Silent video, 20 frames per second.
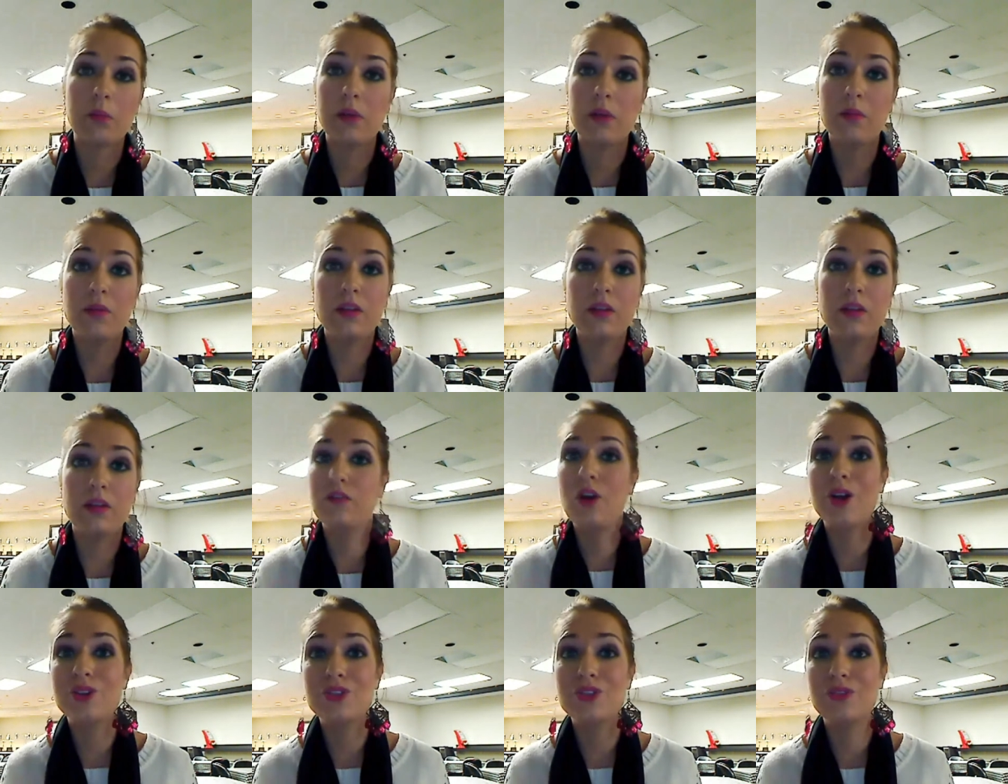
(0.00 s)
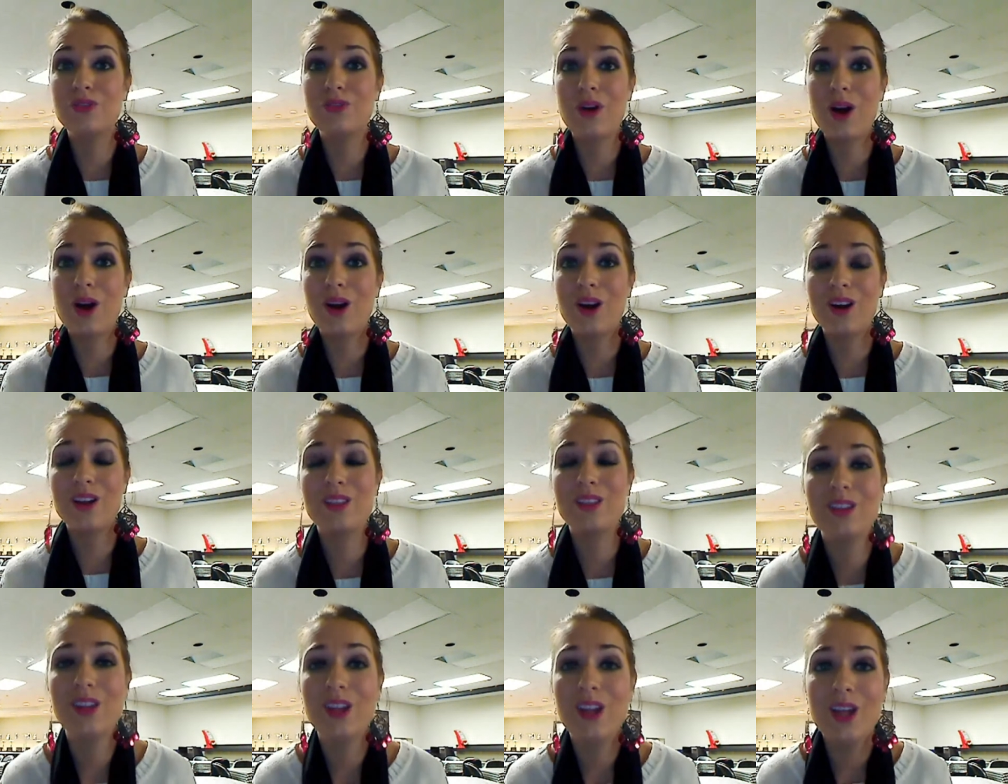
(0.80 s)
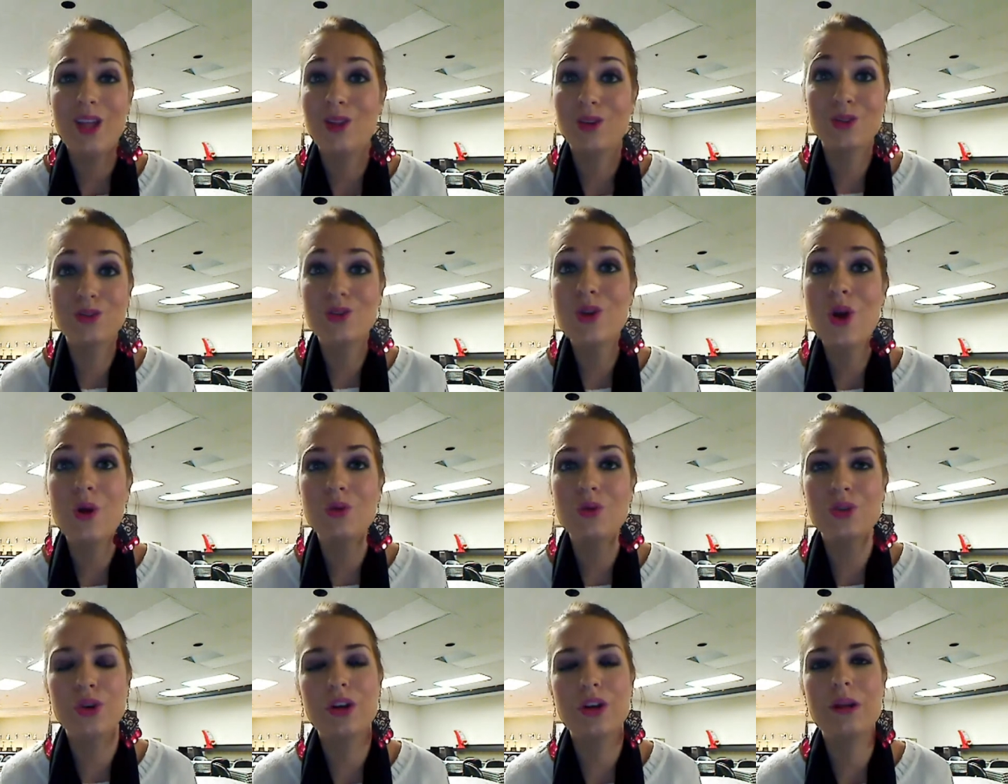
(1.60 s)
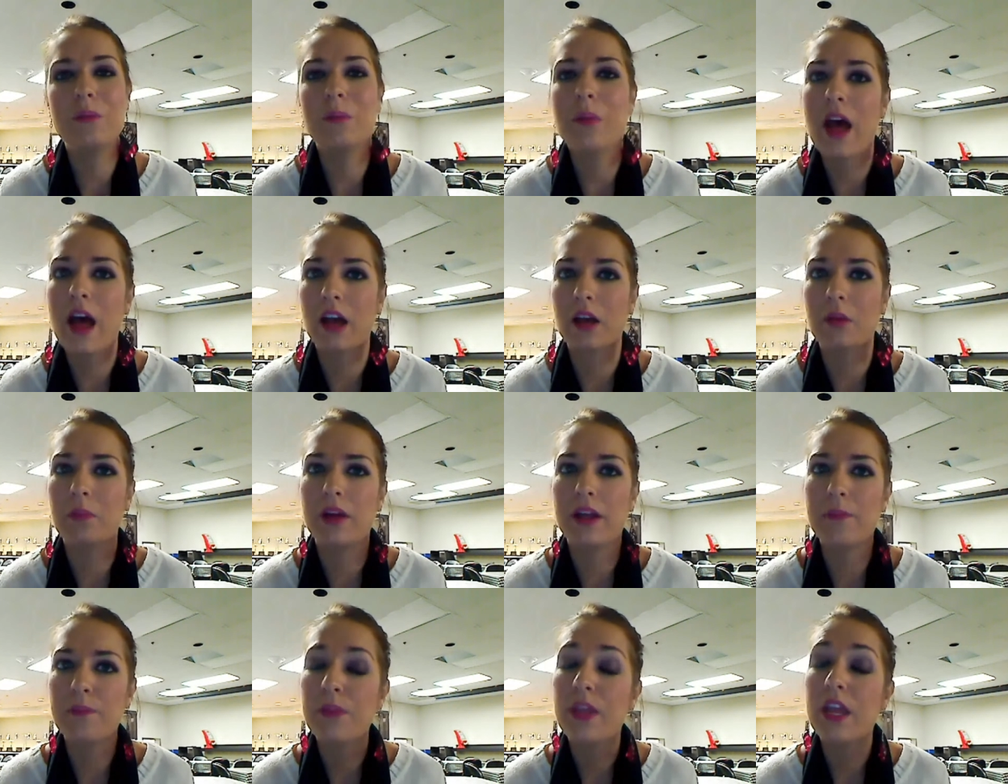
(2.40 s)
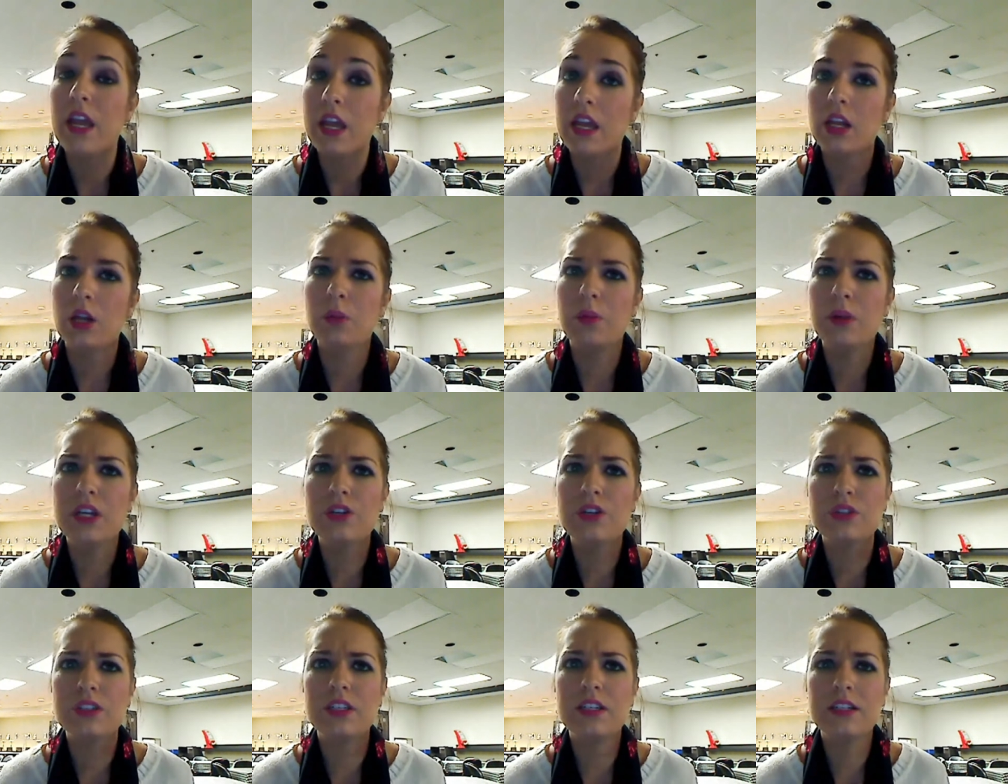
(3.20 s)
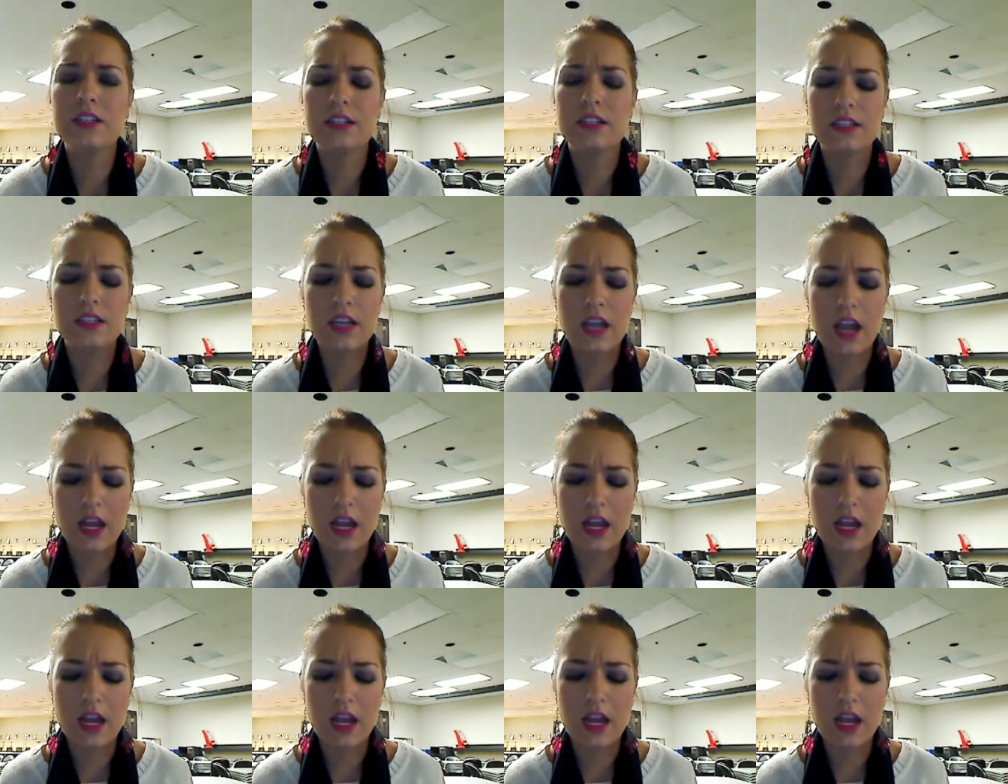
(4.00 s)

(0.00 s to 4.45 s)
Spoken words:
Maybe they've gone too far and there's no turning back, but it'll be interesting to see.